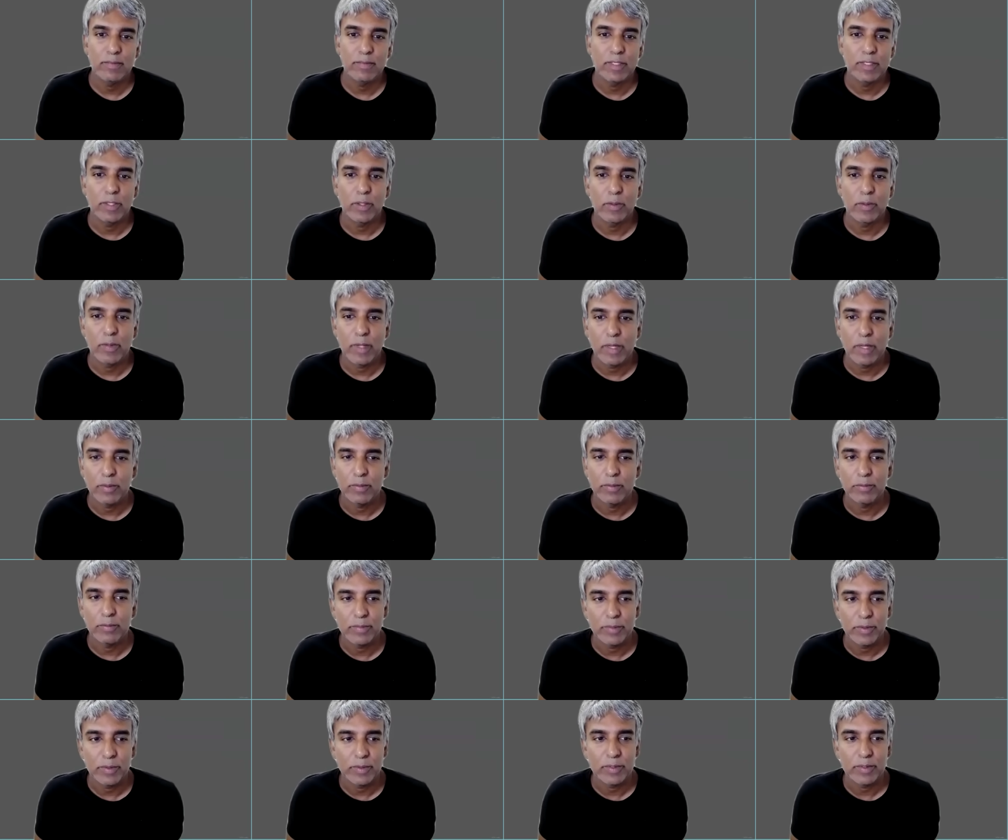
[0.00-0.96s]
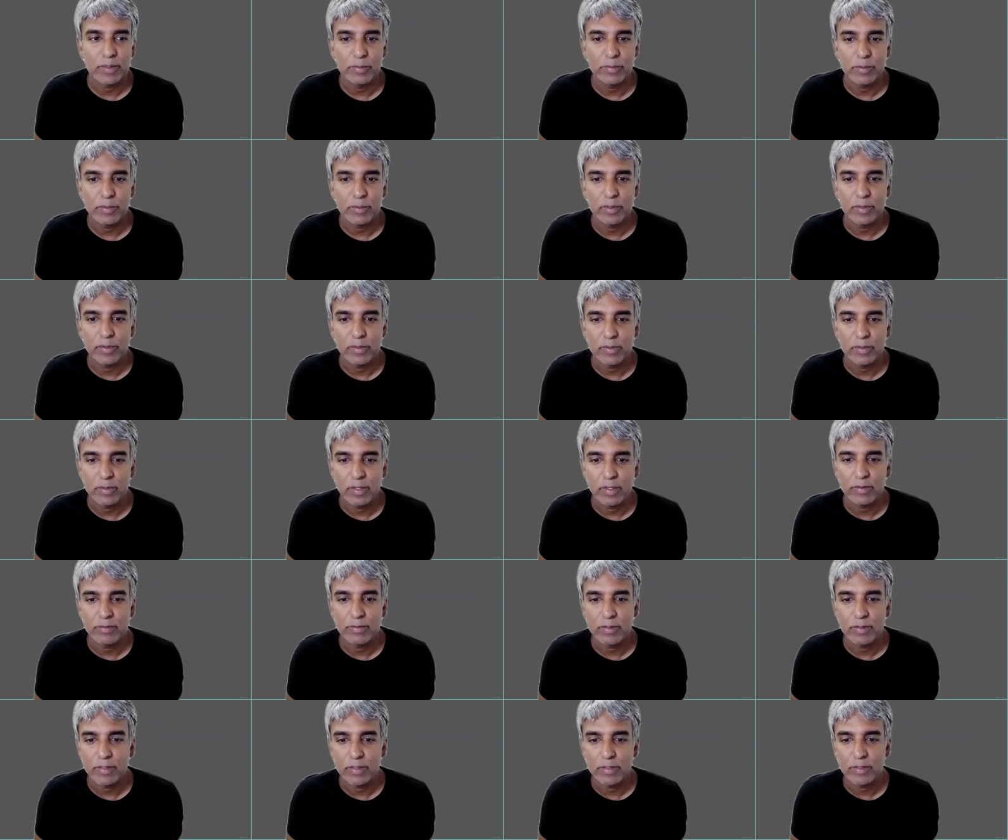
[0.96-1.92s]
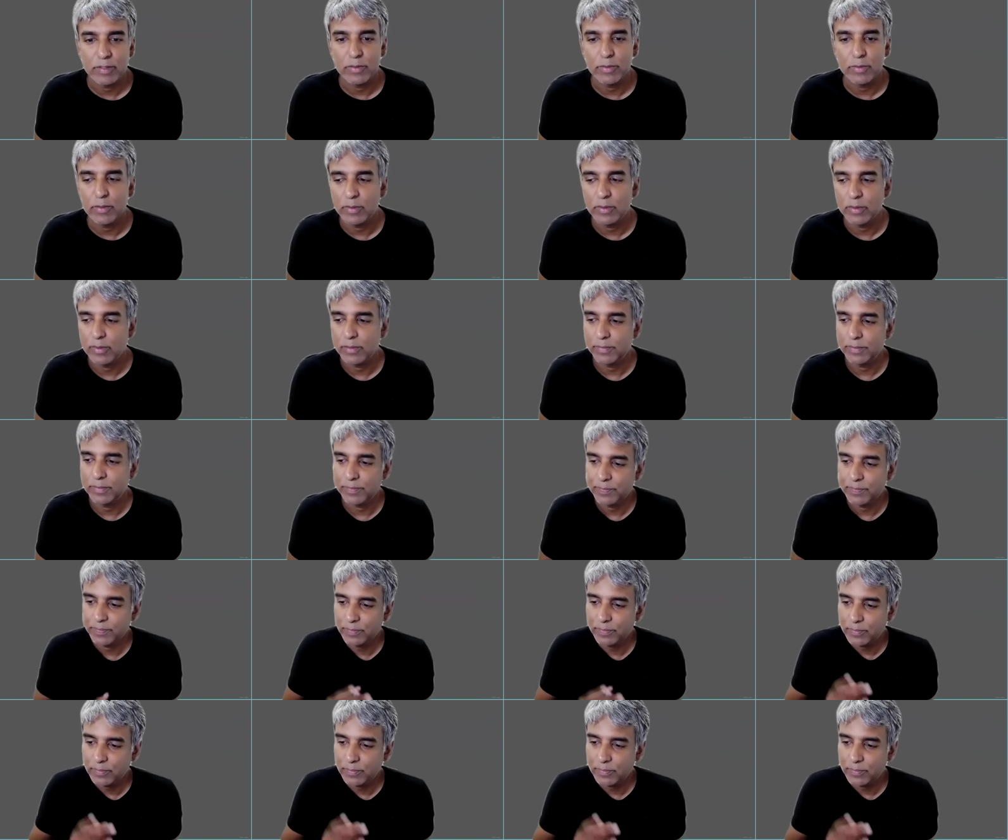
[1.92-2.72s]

how municipal governance or